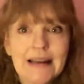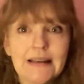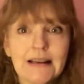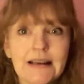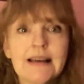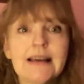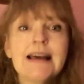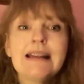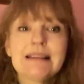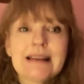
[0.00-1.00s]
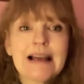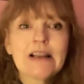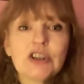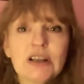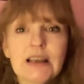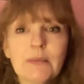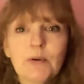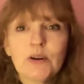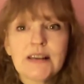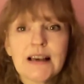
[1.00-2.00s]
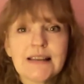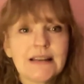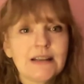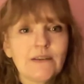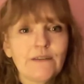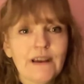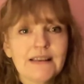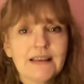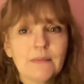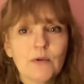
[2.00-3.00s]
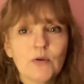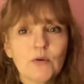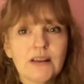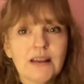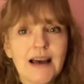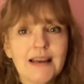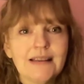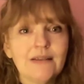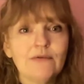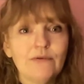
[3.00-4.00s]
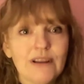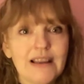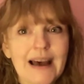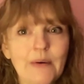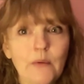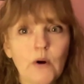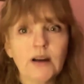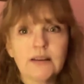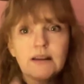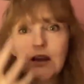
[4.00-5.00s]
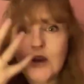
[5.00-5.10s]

then intelligently puts us into fixing mode, and that is really how it works.